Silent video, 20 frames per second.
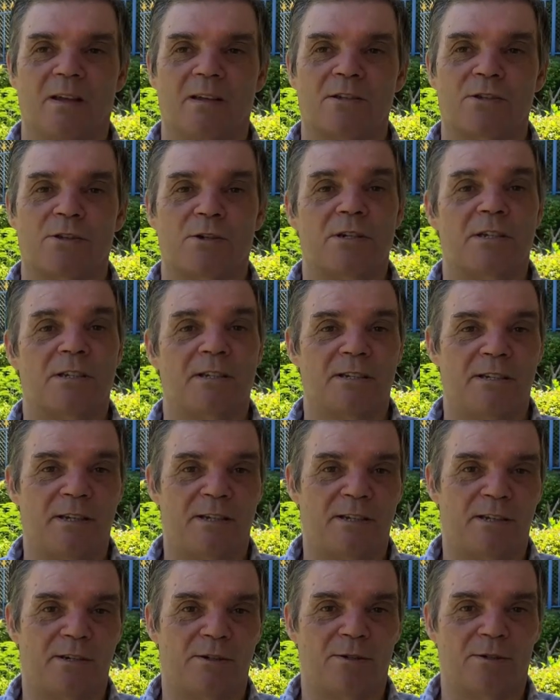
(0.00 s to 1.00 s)
so he said,
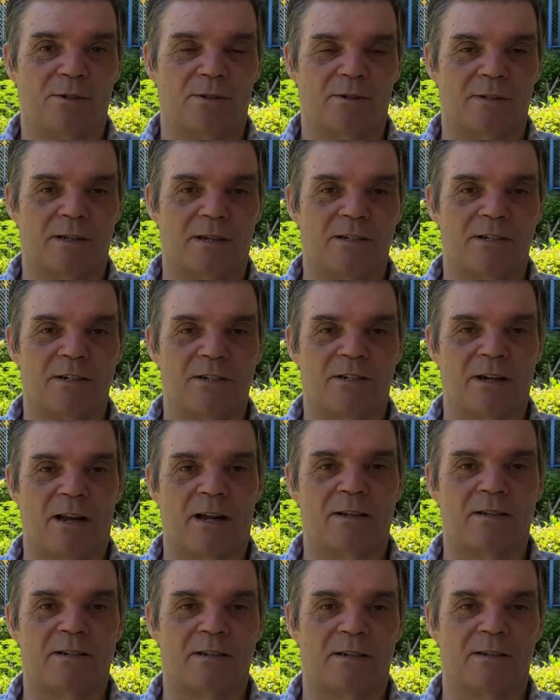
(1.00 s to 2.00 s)
did you know that she
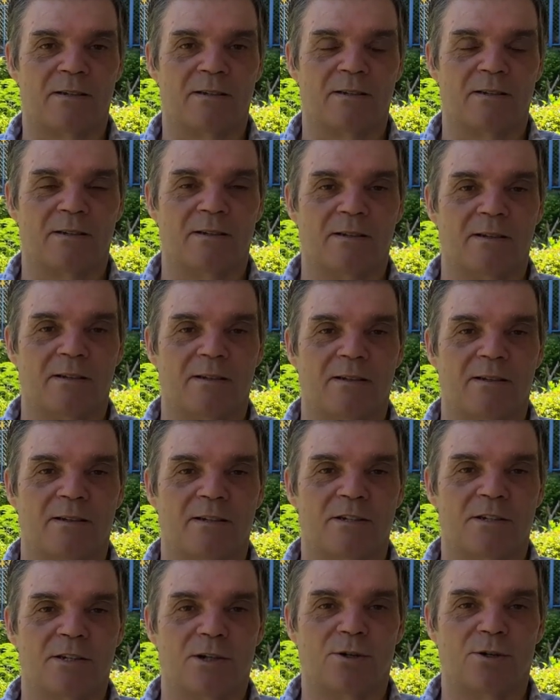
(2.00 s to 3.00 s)
tried to
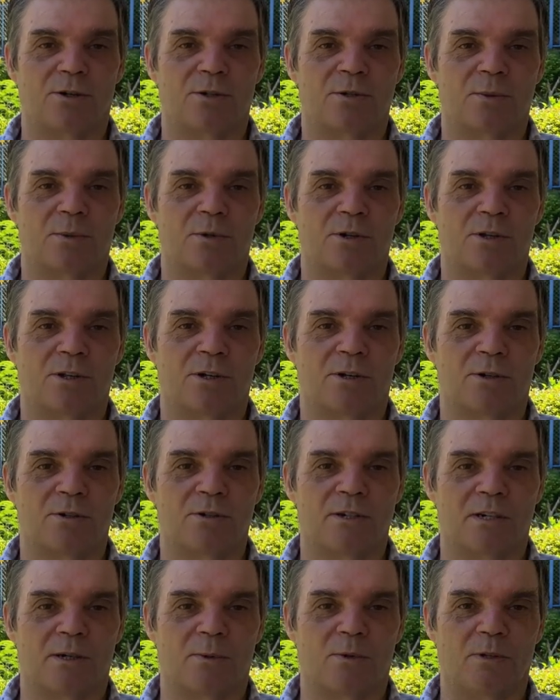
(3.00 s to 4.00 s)
go to another
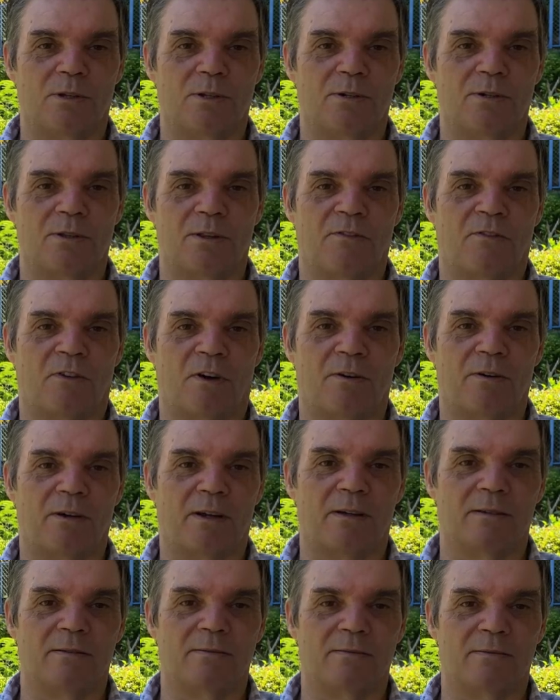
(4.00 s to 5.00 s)
country with another
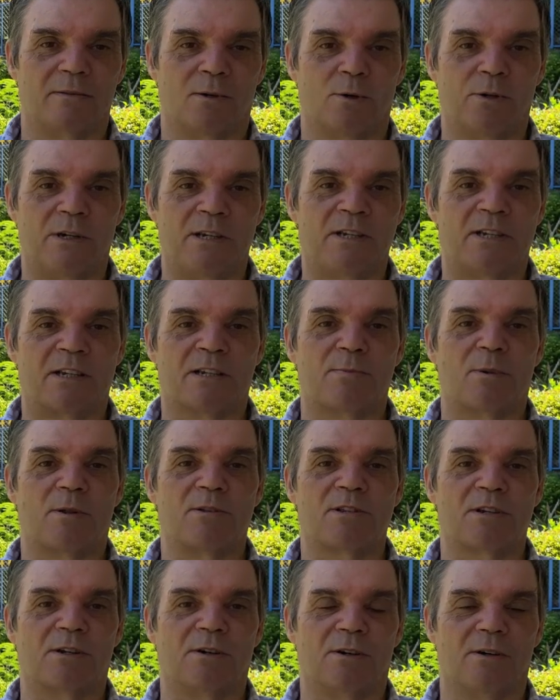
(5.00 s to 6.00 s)
foreigner only 6
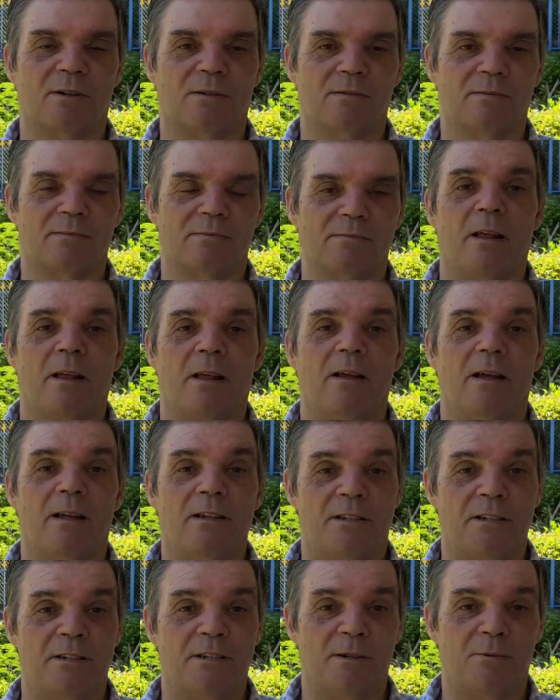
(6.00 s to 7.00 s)
months ago?
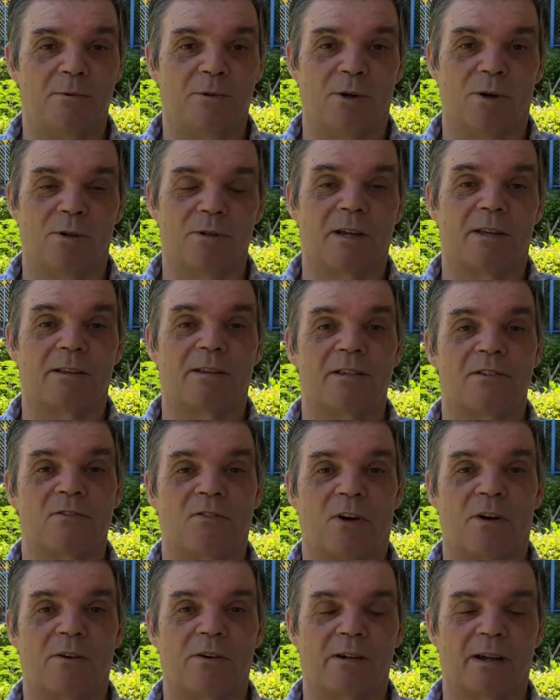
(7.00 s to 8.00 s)
And did you know that this
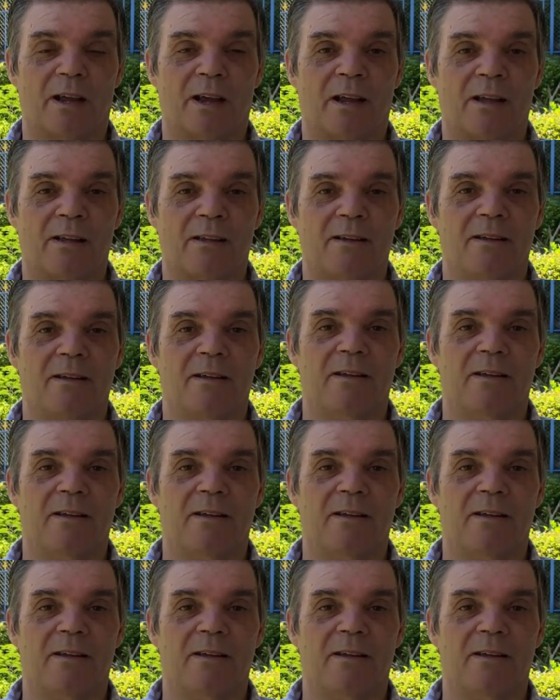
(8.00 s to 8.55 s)
foreign guy